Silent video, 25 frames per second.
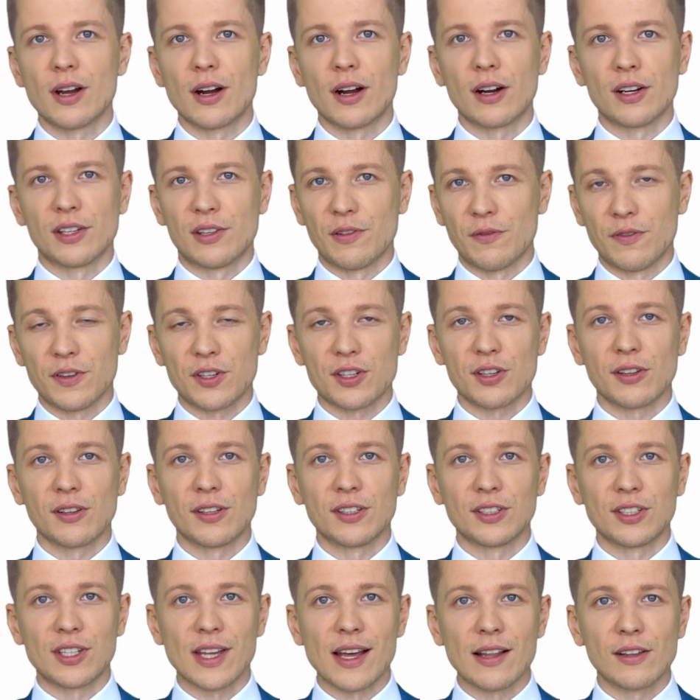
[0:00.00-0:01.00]
Artificial
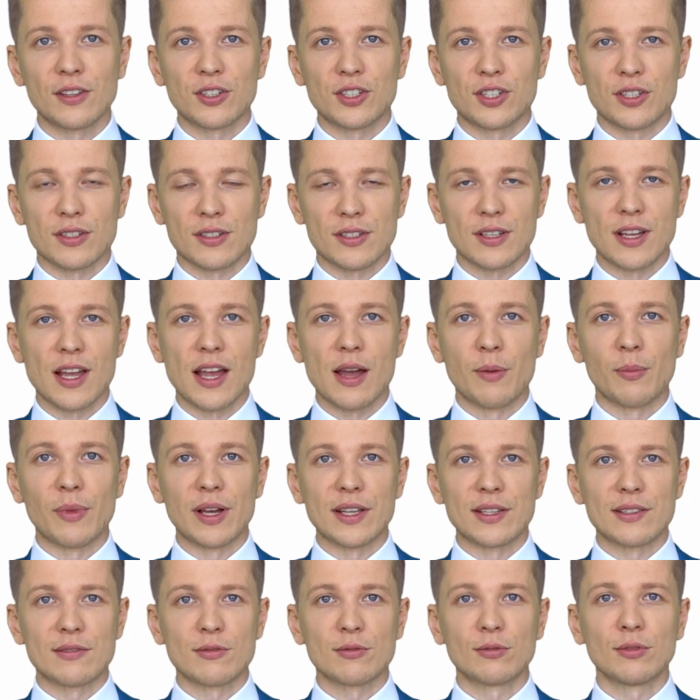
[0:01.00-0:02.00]
intelligence
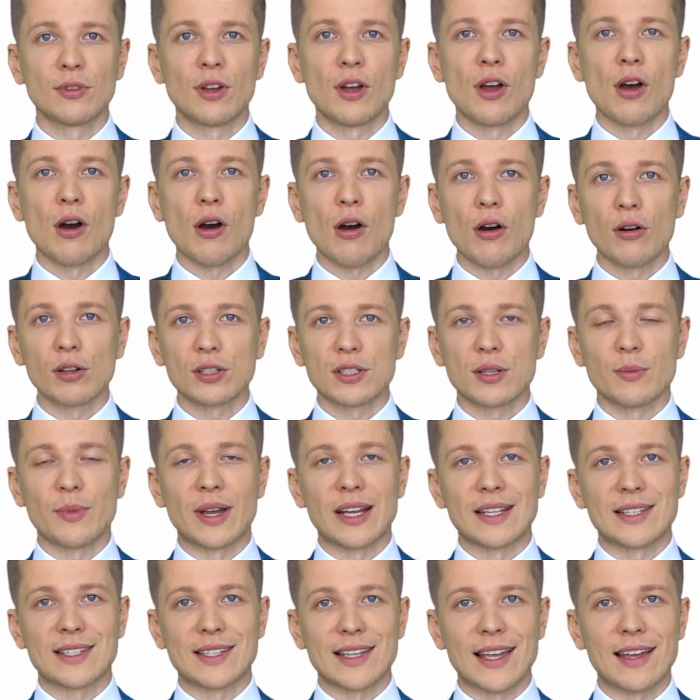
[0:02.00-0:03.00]
may soon
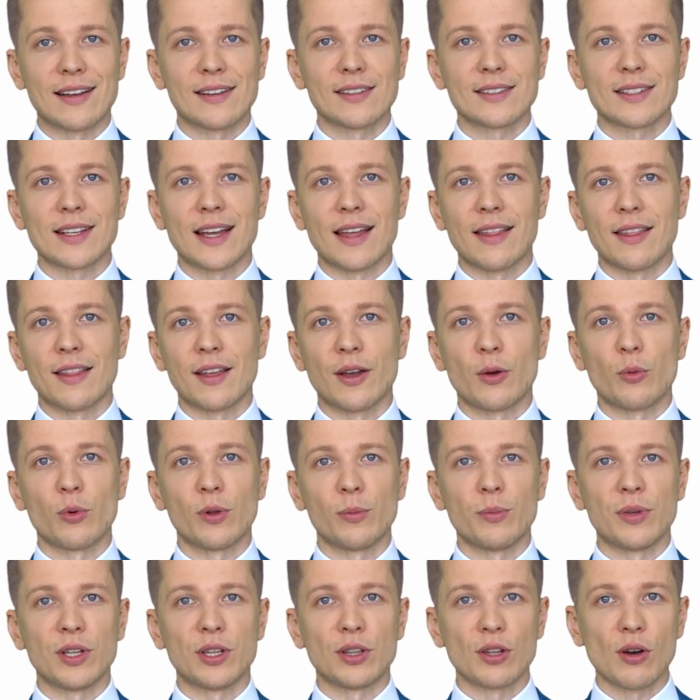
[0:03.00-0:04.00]
automate sales and there
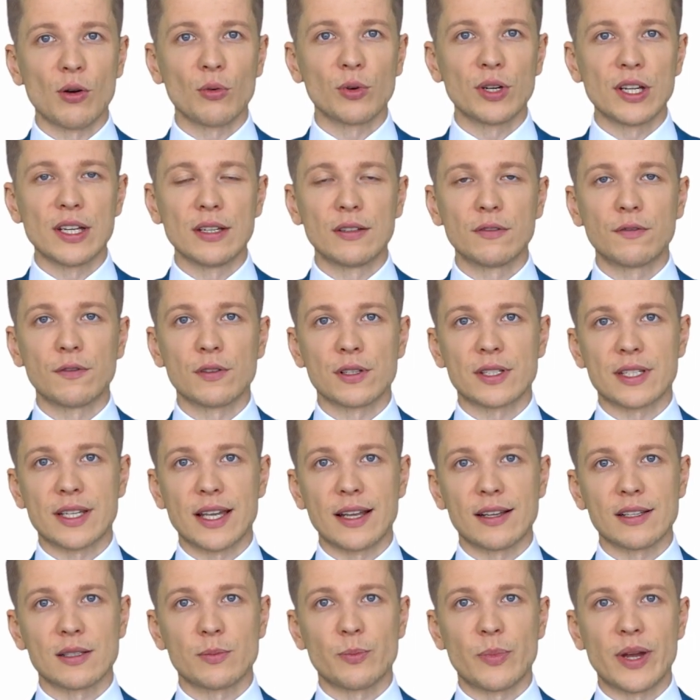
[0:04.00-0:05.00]
will be no need for
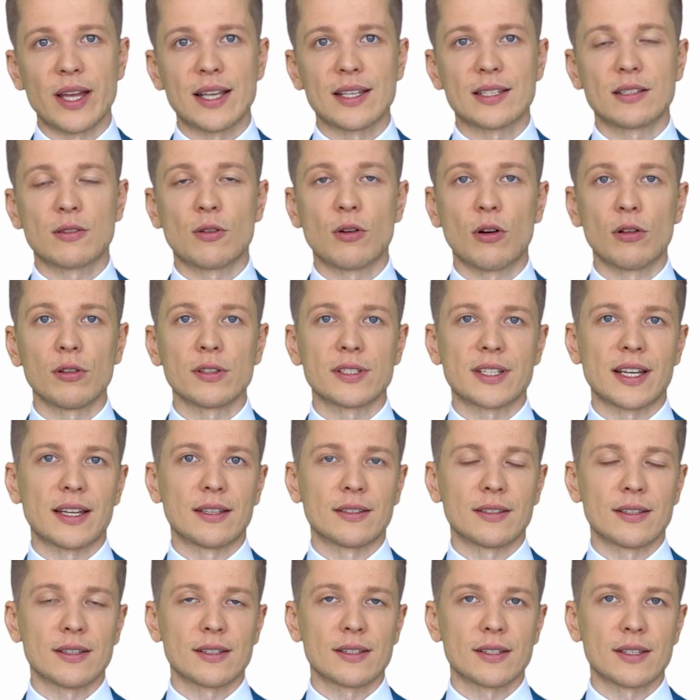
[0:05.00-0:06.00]
sales-based call
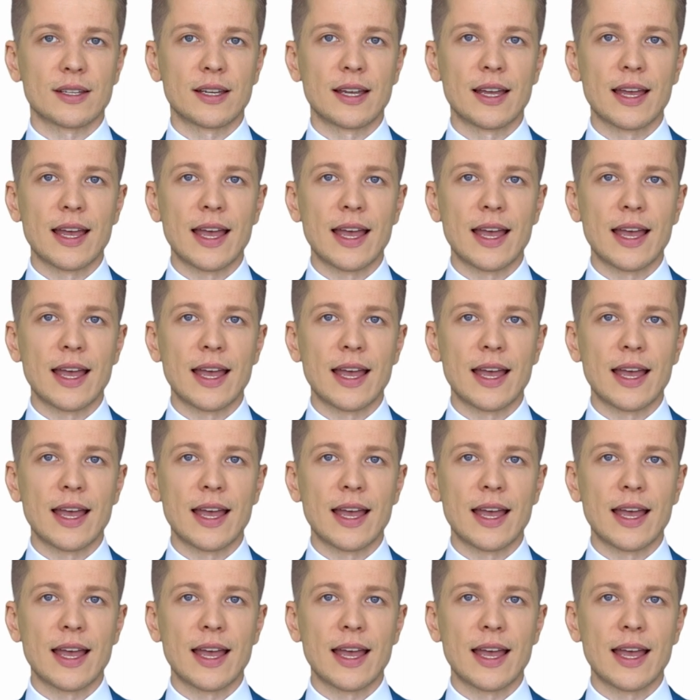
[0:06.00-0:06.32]
centers.